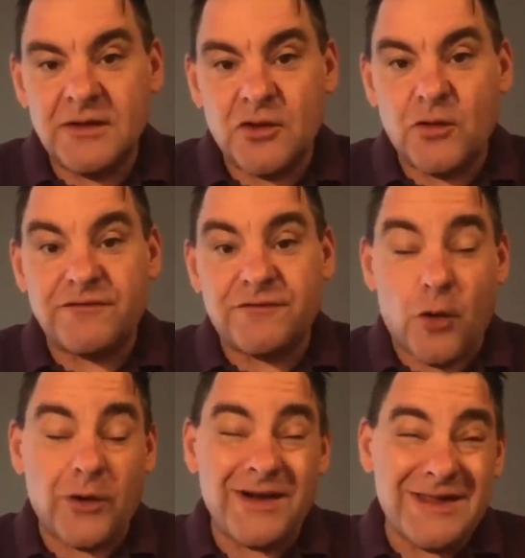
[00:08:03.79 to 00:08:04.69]
going
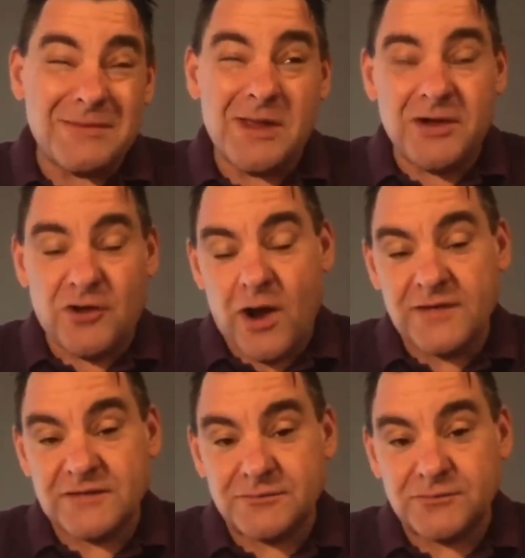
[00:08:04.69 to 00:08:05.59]
forward, and then maybe
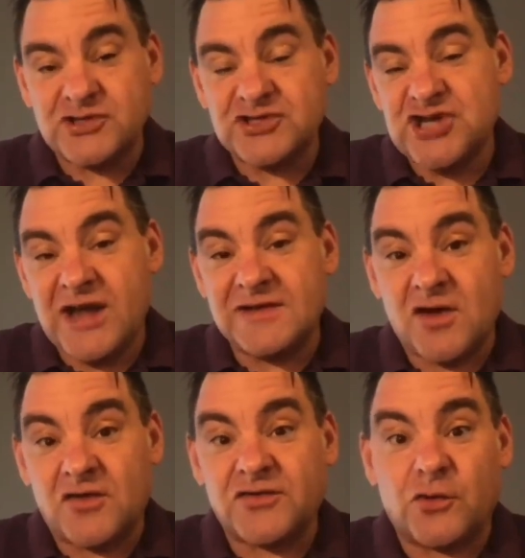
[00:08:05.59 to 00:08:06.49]
quantum, which China is
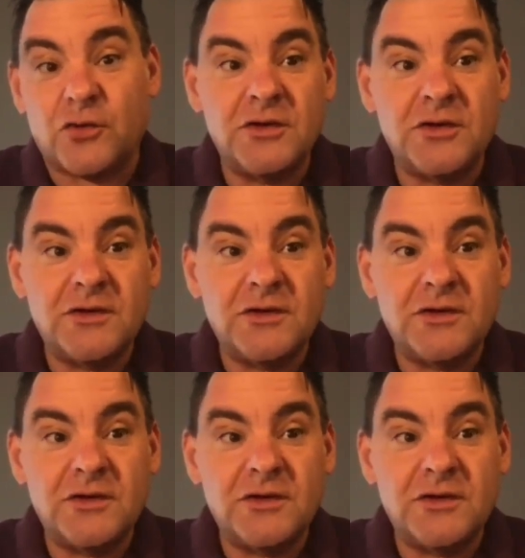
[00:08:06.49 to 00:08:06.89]
also